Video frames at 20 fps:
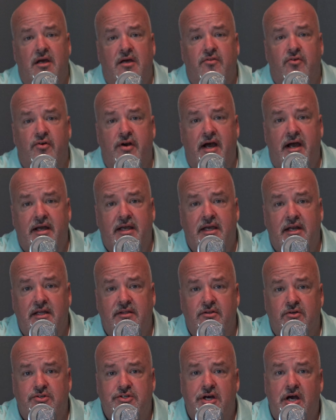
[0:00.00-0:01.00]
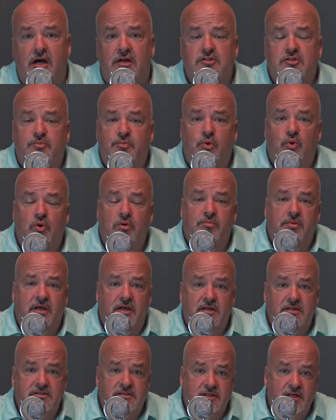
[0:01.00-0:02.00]
they're not getting their child support
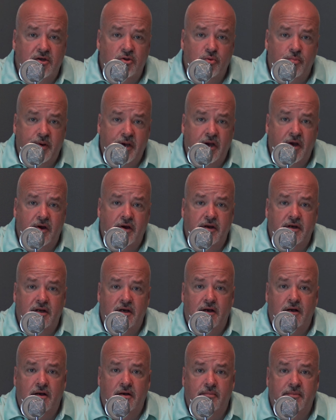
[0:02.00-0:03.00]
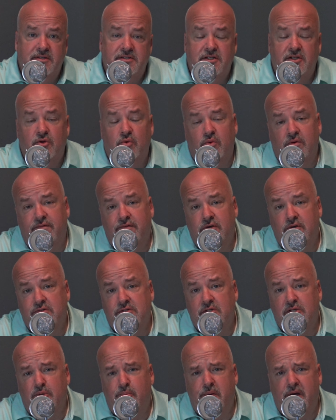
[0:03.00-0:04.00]
because the other parent is either
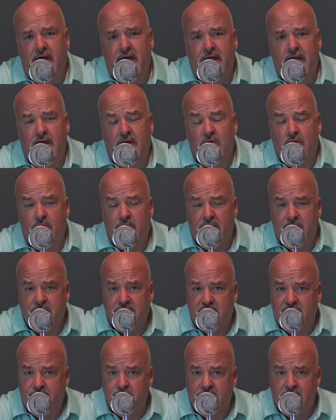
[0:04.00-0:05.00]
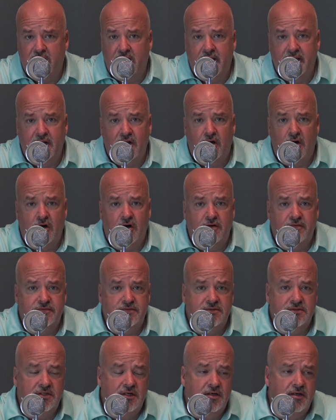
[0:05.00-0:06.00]
refusing to pay or maybe they've been laid
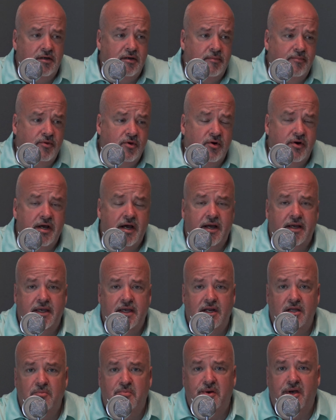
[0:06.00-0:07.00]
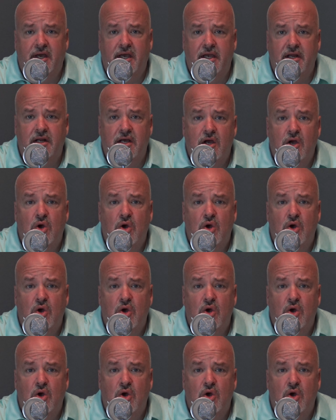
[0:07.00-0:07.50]
off, they're not getting paid.